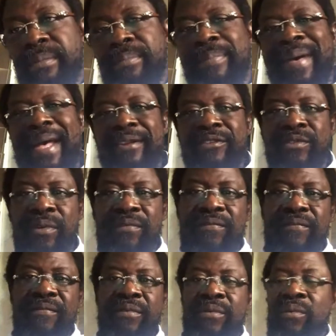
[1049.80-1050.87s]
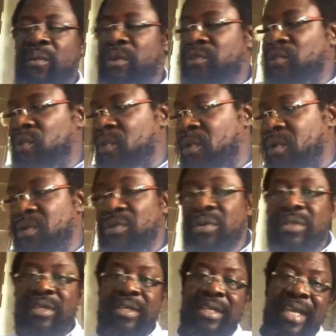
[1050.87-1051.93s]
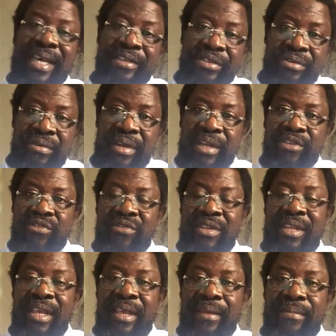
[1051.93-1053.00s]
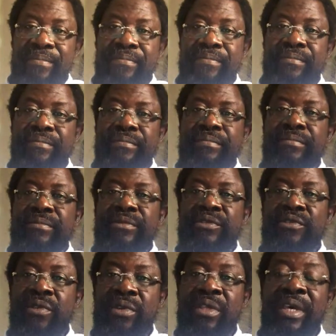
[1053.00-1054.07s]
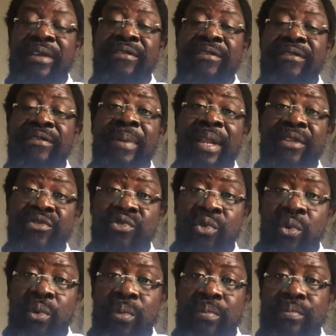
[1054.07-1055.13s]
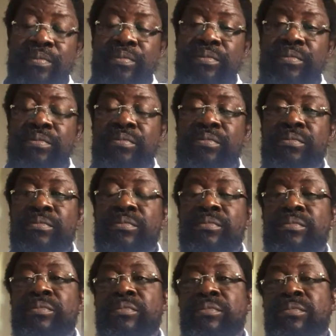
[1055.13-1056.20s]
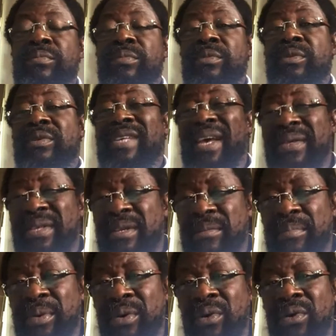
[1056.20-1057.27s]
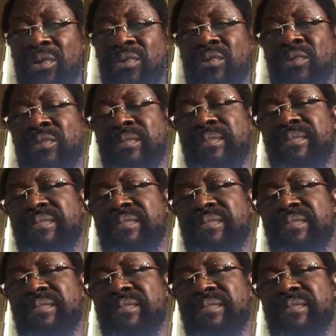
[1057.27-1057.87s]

parts of what you call northern Nigeria today, such as the Plateau, southern Borno,